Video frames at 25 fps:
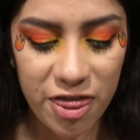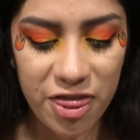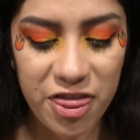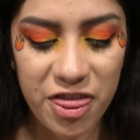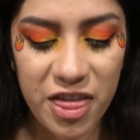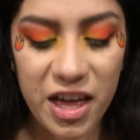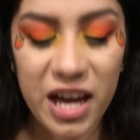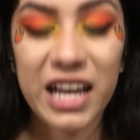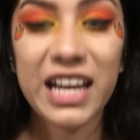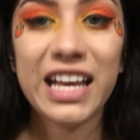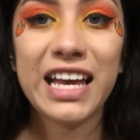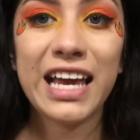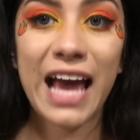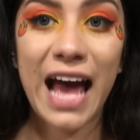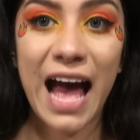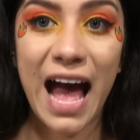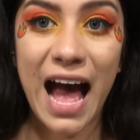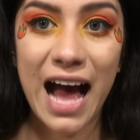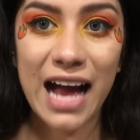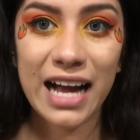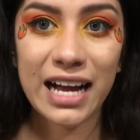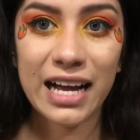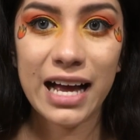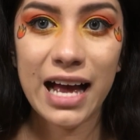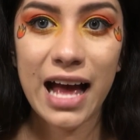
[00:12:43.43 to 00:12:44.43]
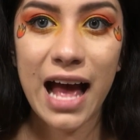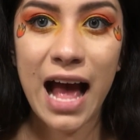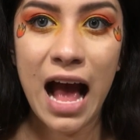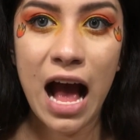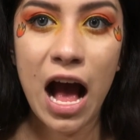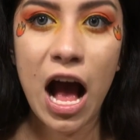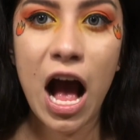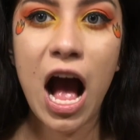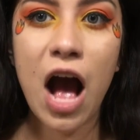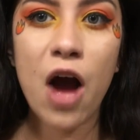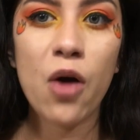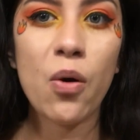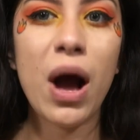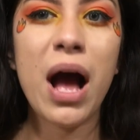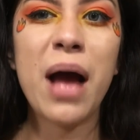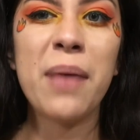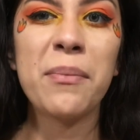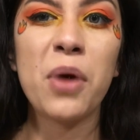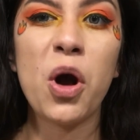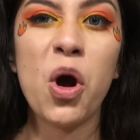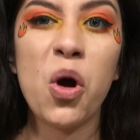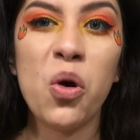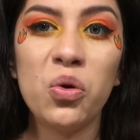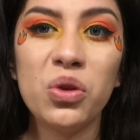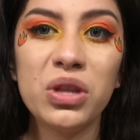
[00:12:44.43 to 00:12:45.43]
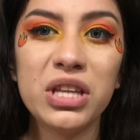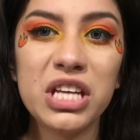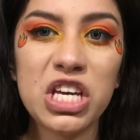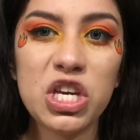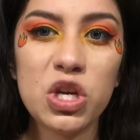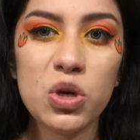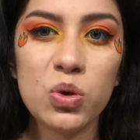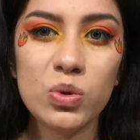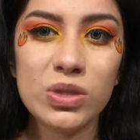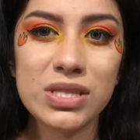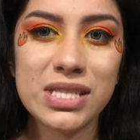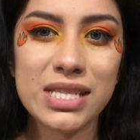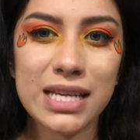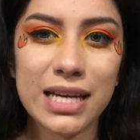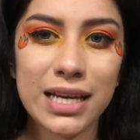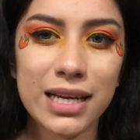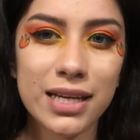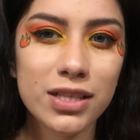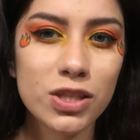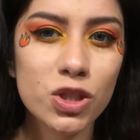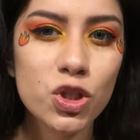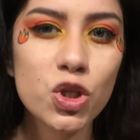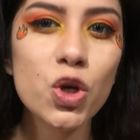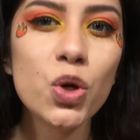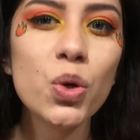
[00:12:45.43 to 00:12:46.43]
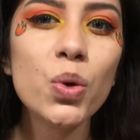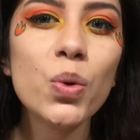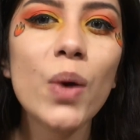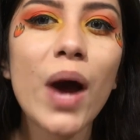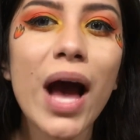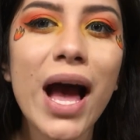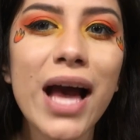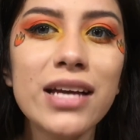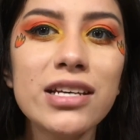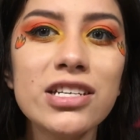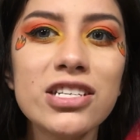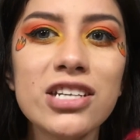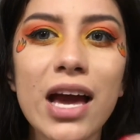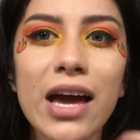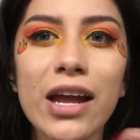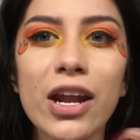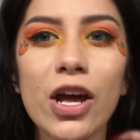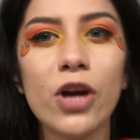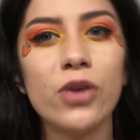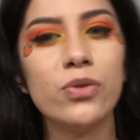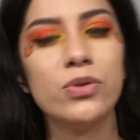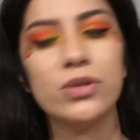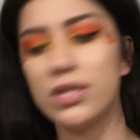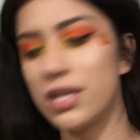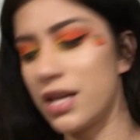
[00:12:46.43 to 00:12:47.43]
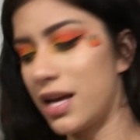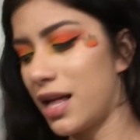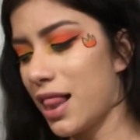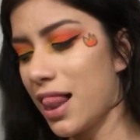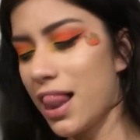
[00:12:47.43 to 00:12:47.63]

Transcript: The gag at how I'm only using 2 eyeshadows.